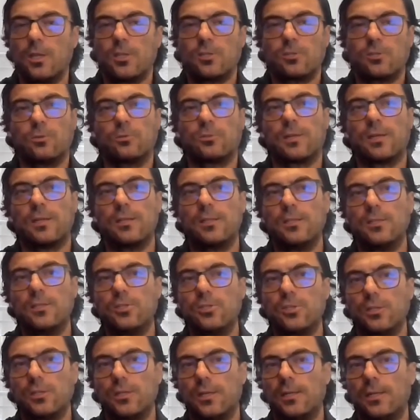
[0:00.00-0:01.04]
So
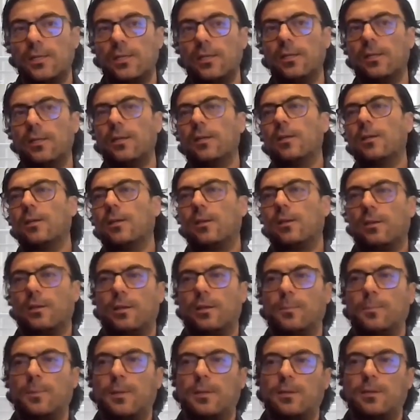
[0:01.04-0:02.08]
traditionally,
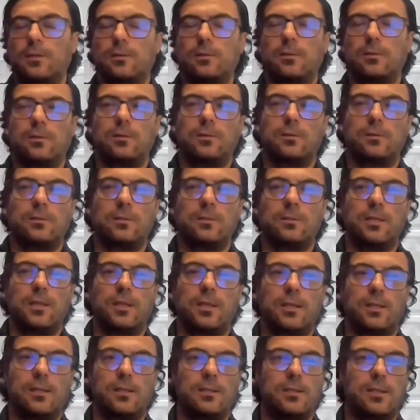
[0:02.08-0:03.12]
I mean,
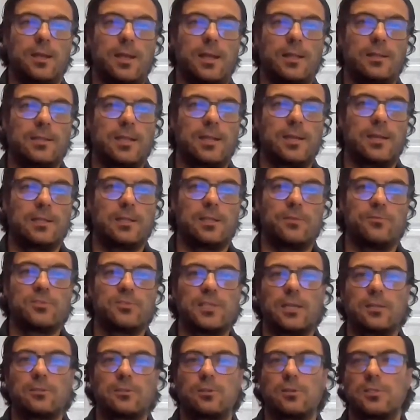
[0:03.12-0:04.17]
the alternative
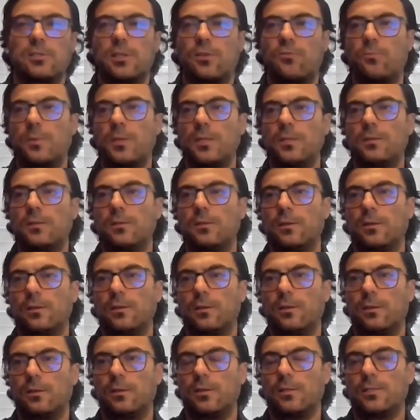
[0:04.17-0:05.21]
sectors have been
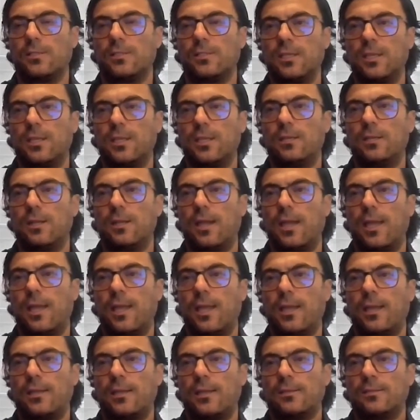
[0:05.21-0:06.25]
seen
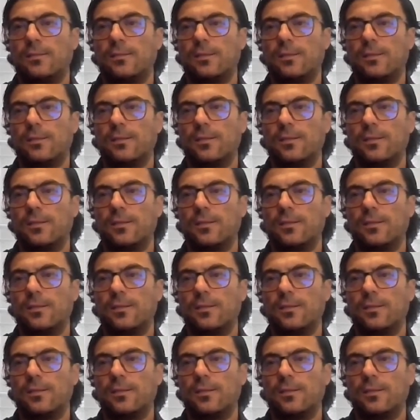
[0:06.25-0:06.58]
as